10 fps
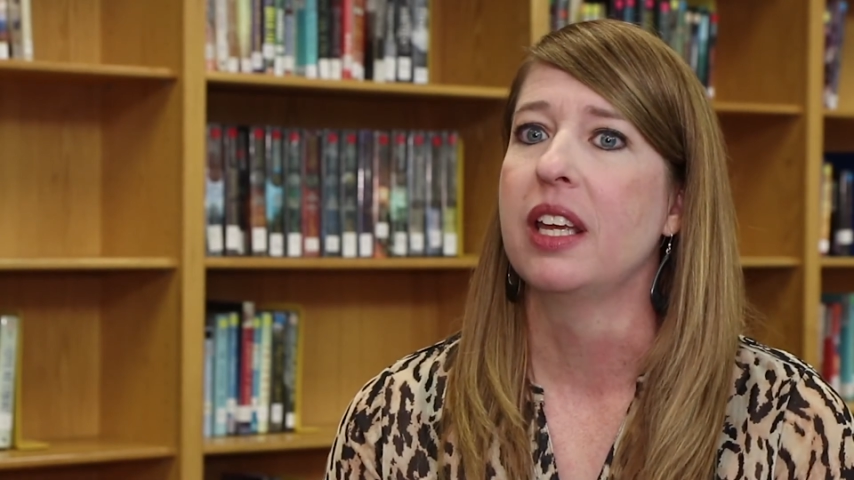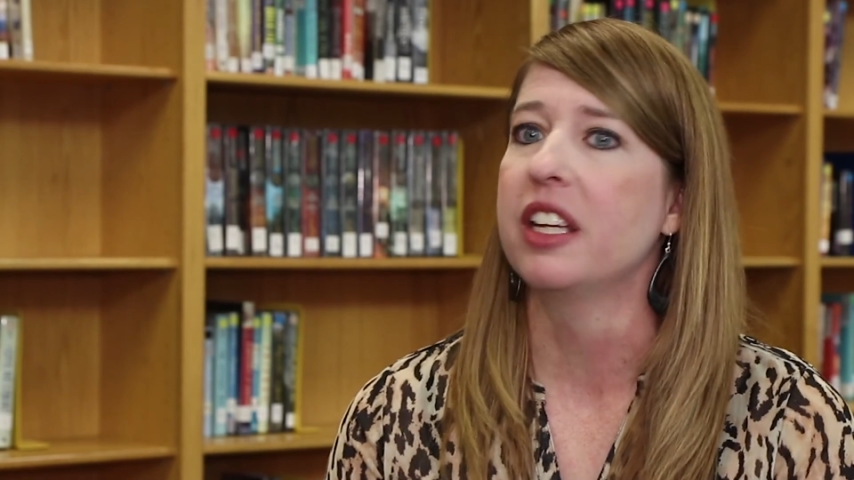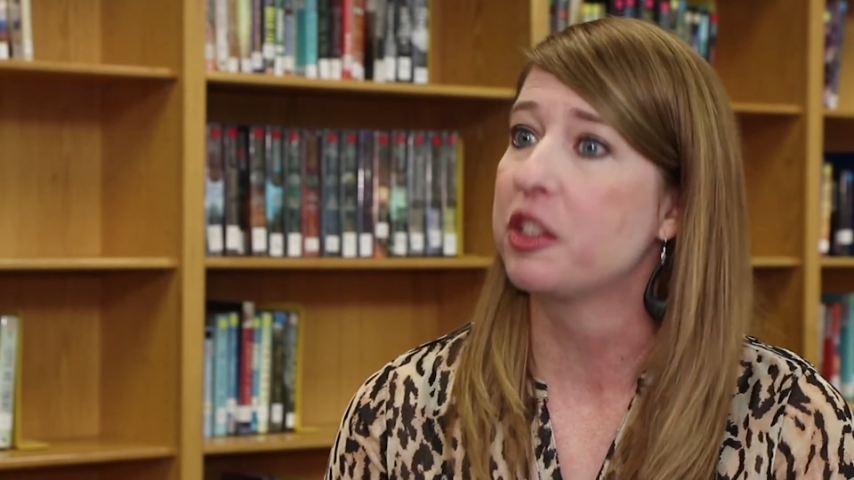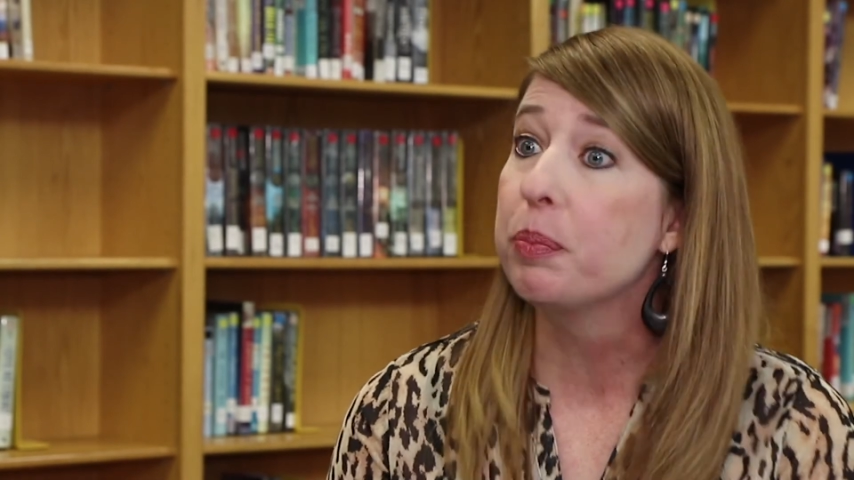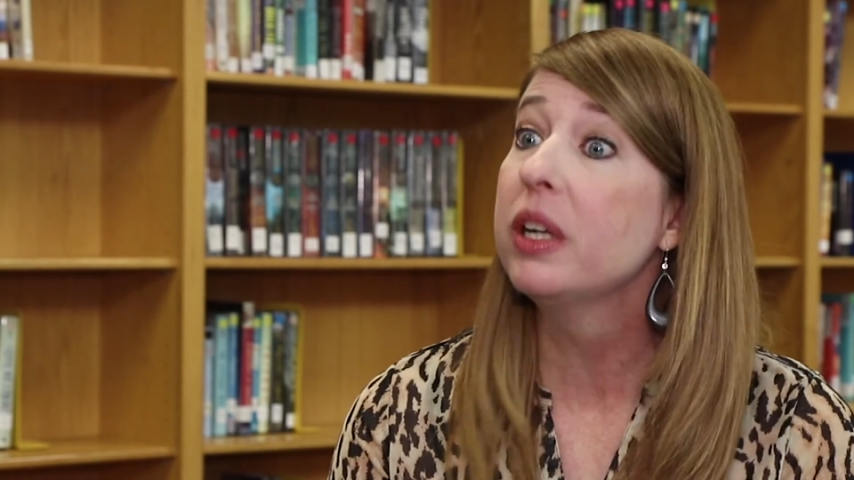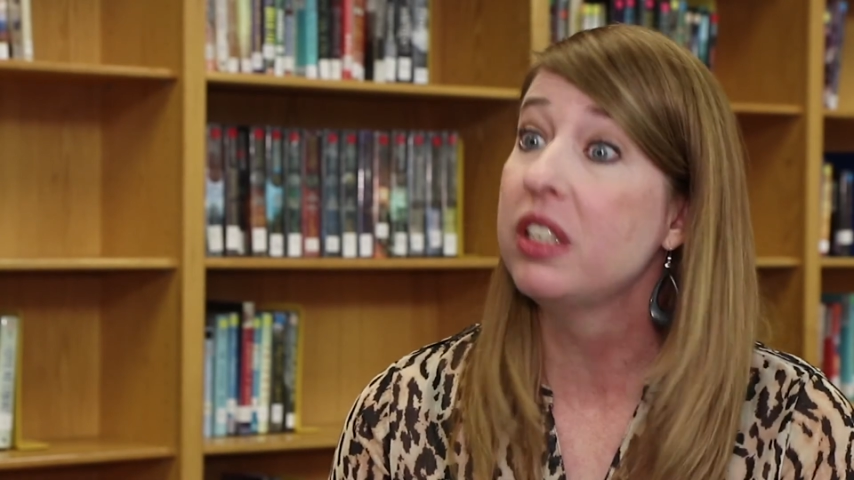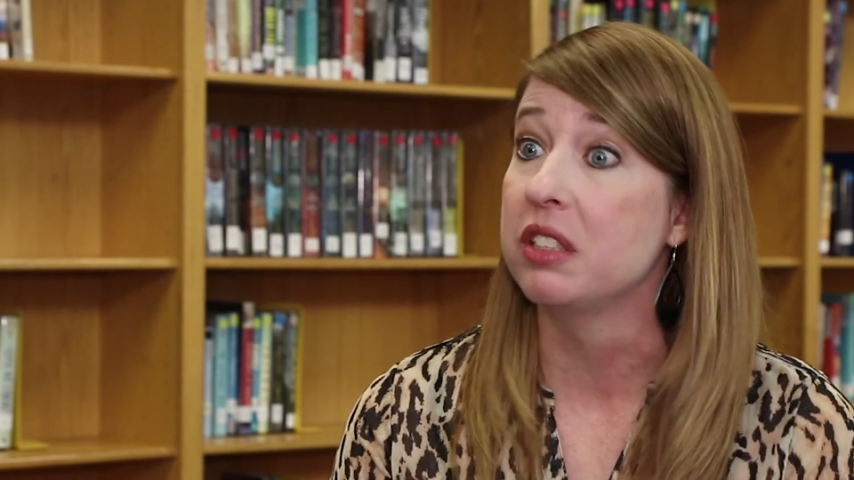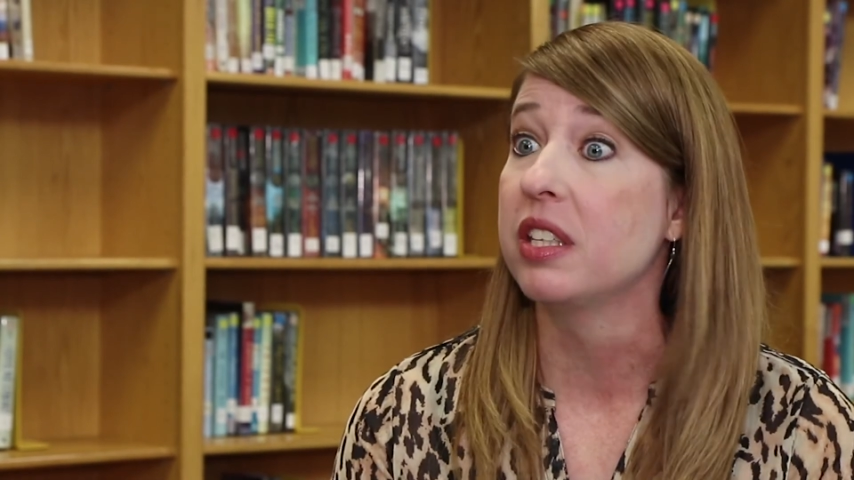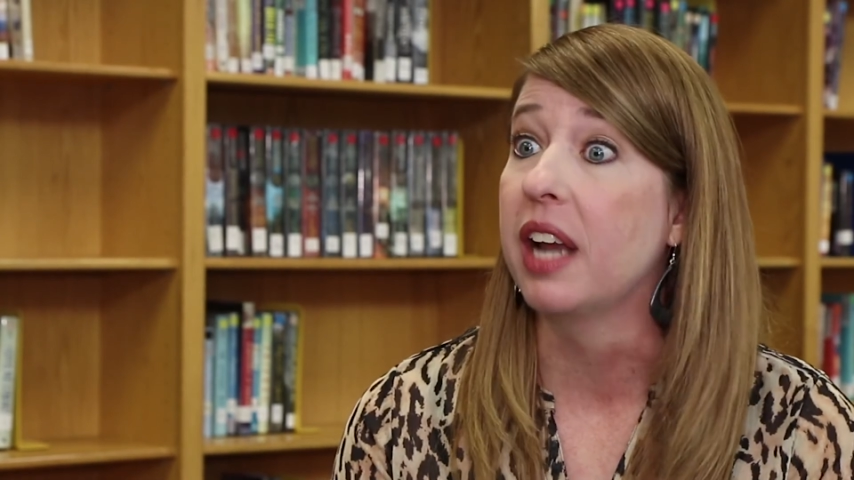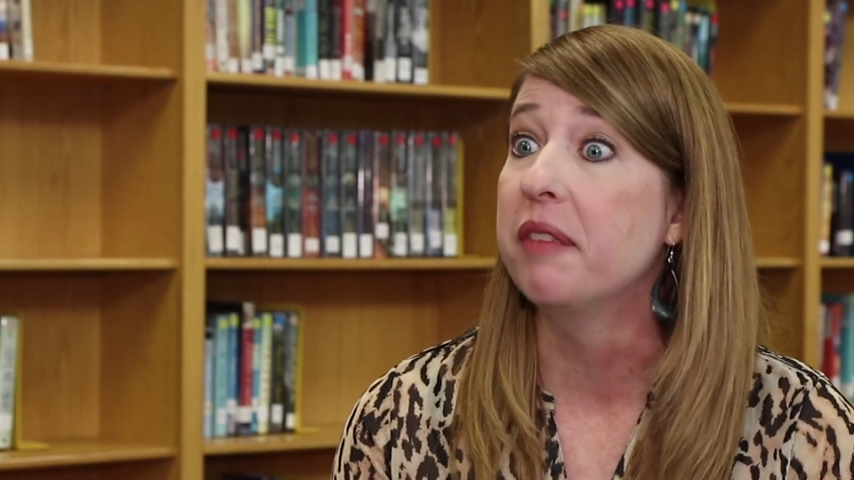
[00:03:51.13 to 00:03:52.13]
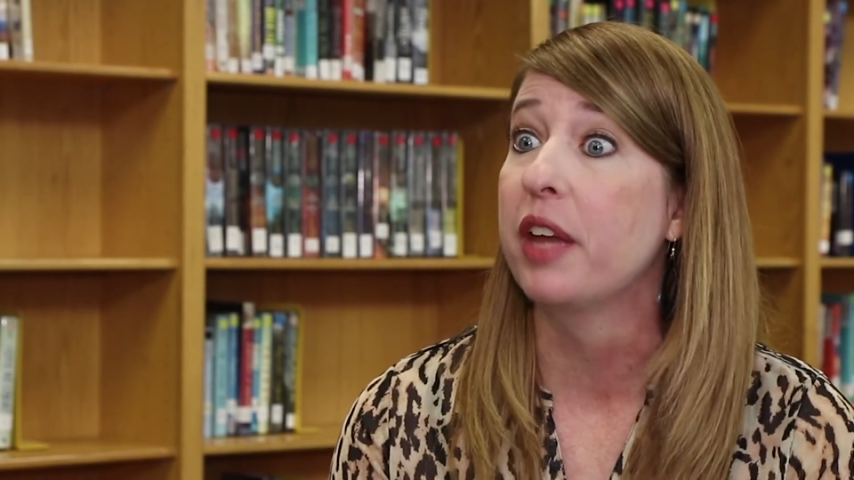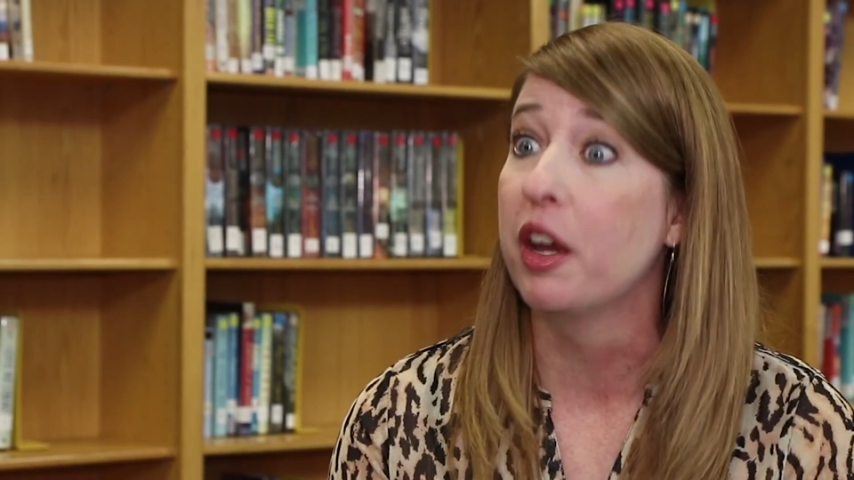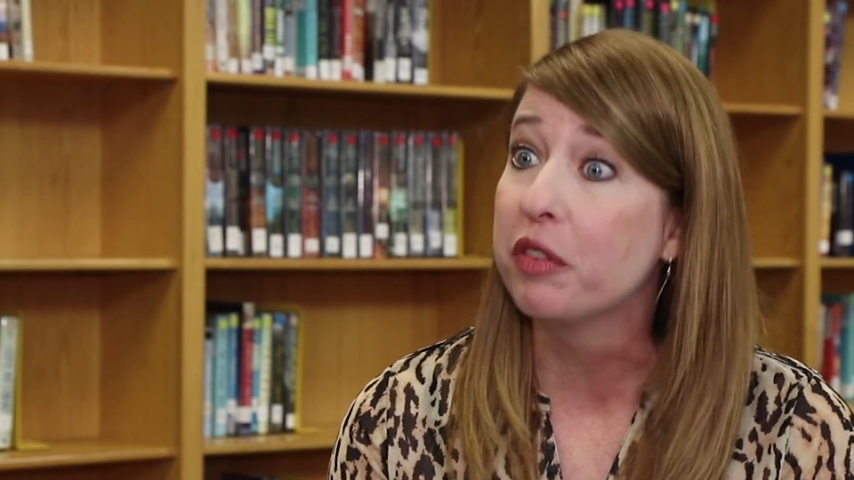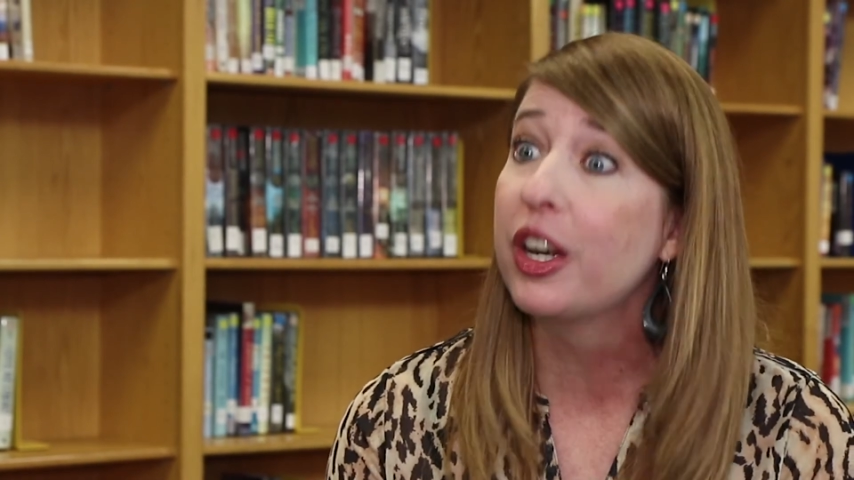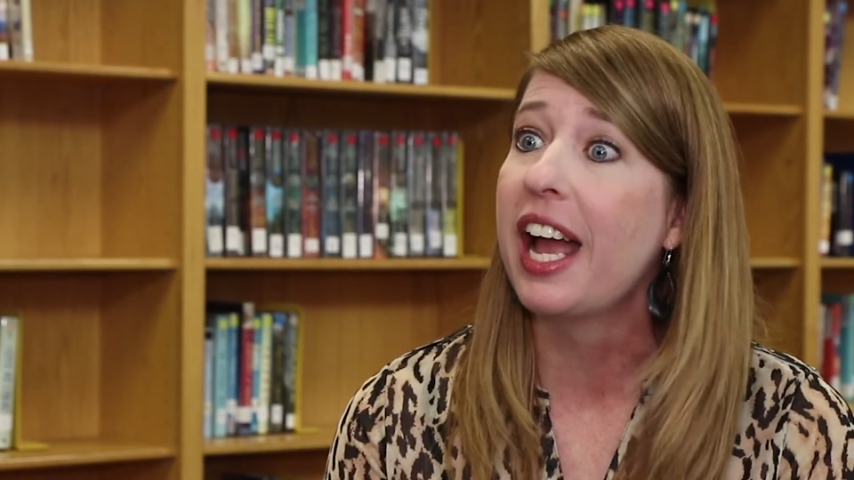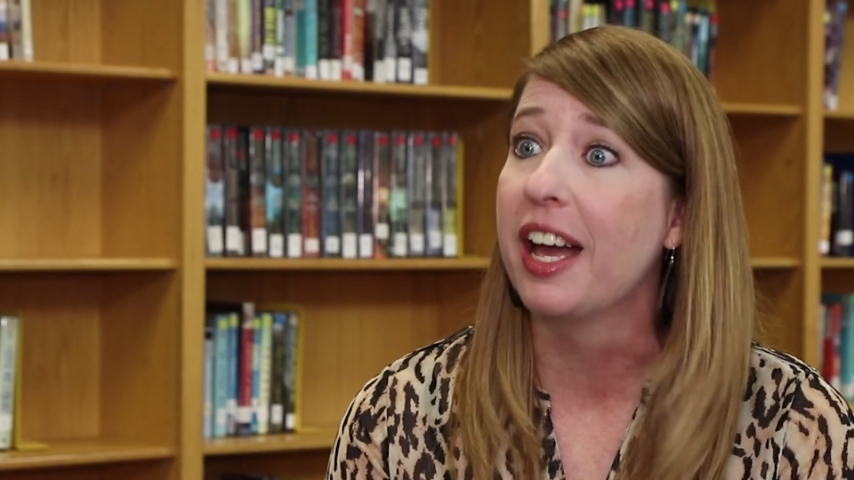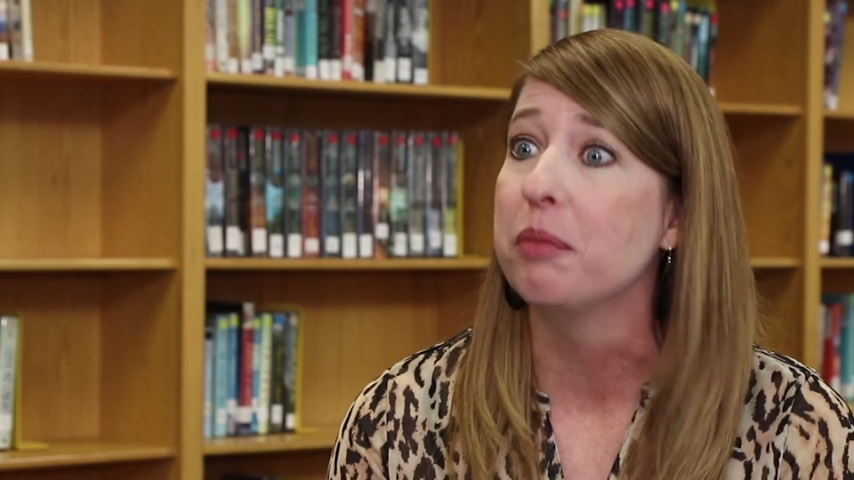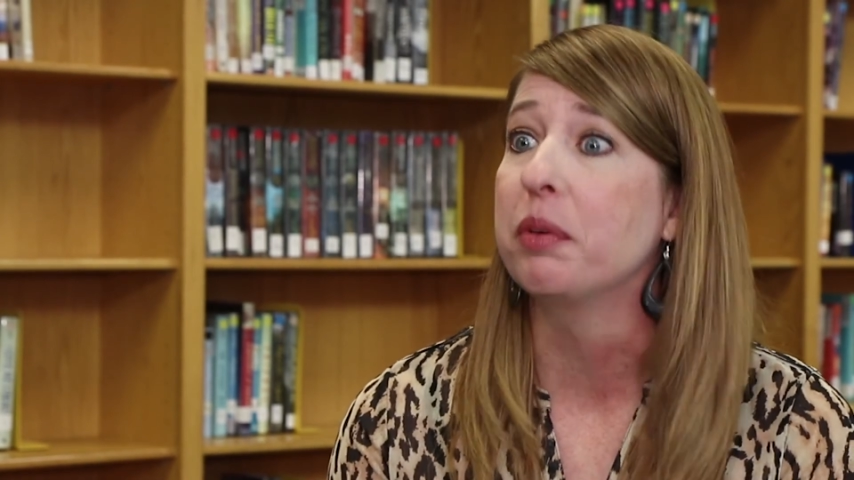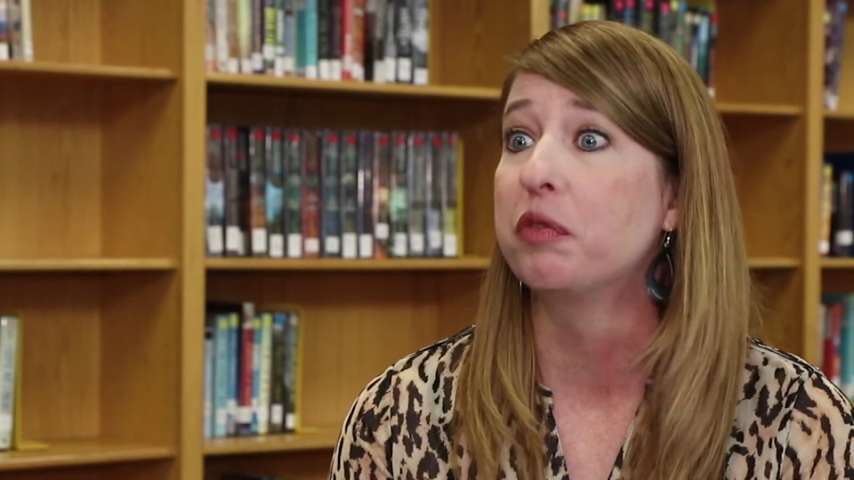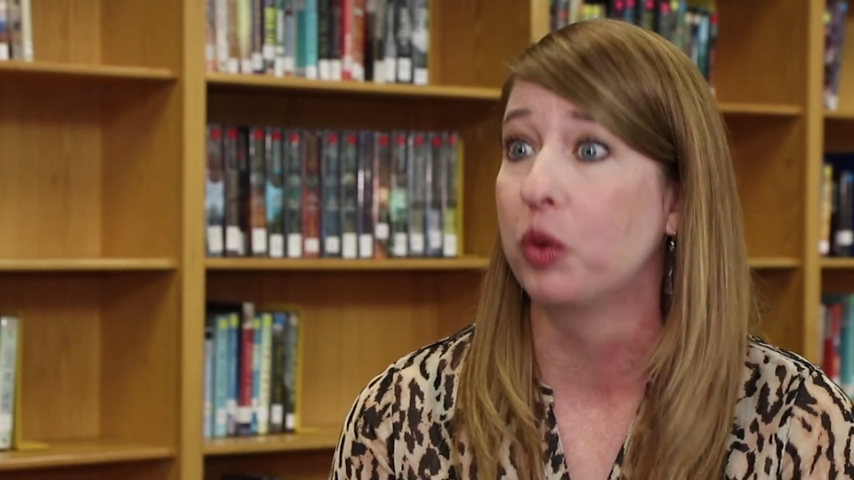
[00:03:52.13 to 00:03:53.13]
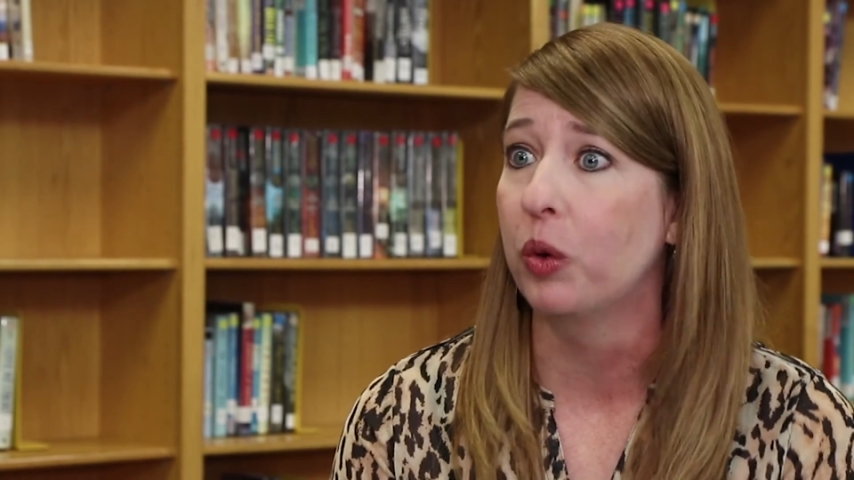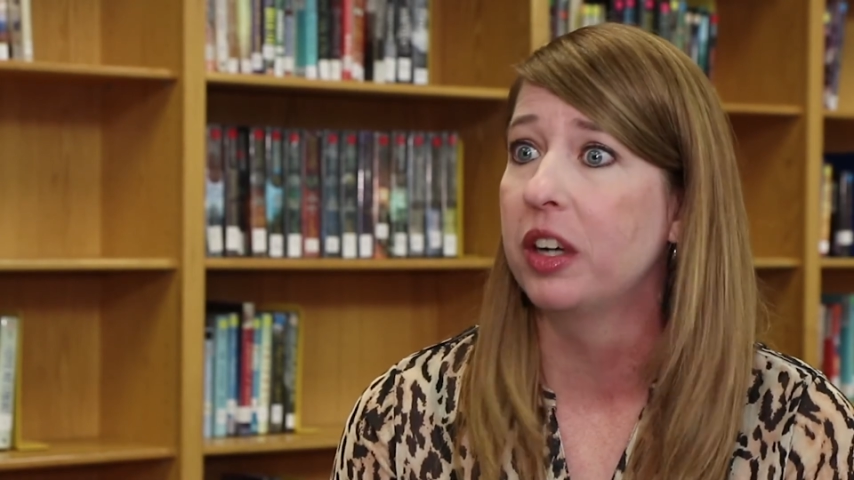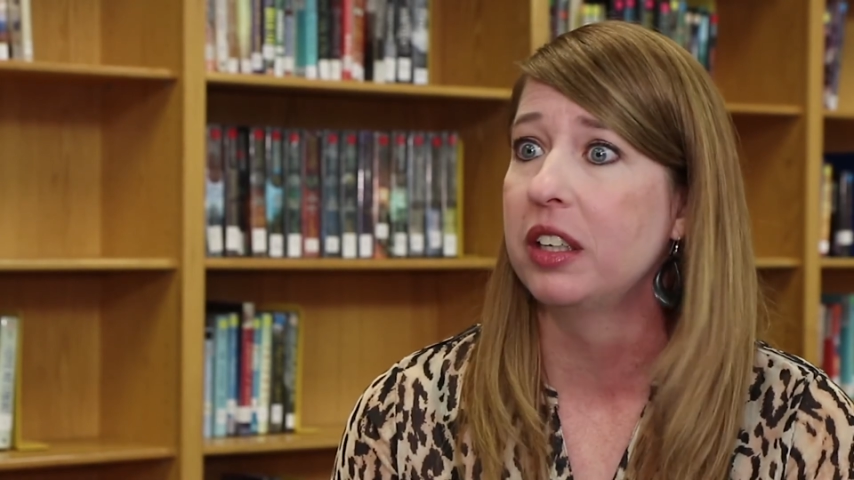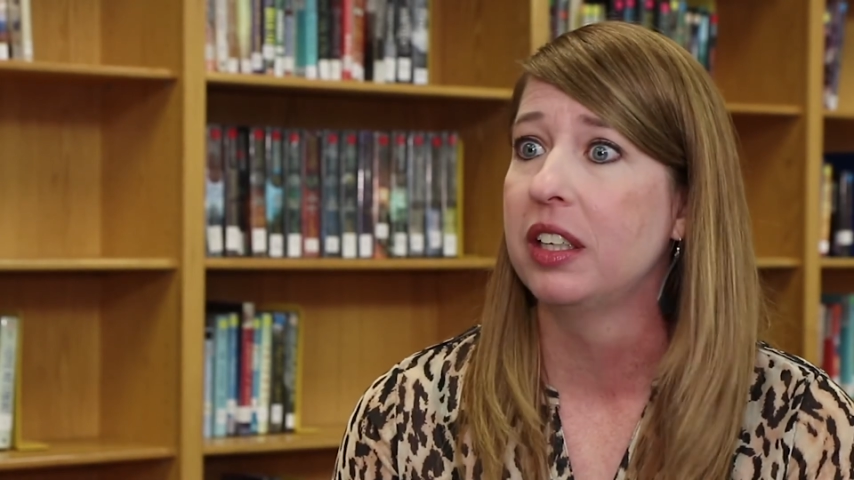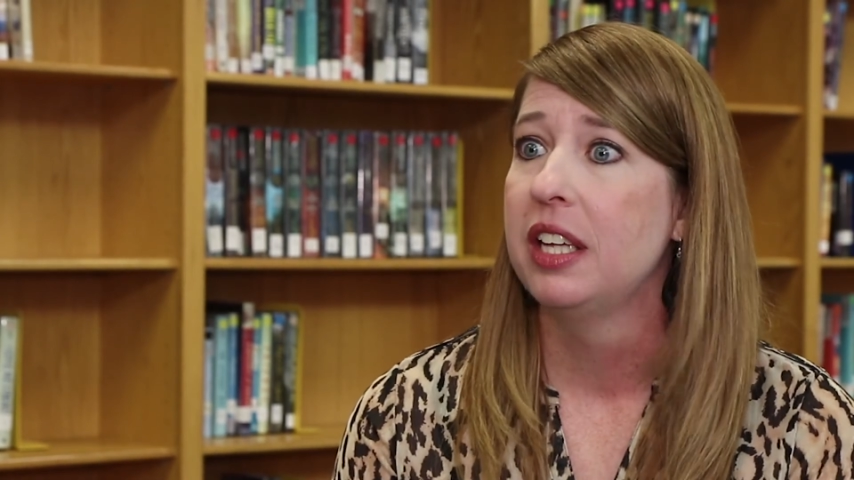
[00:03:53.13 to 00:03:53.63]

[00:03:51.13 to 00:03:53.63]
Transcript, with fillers: experience that I've ever had before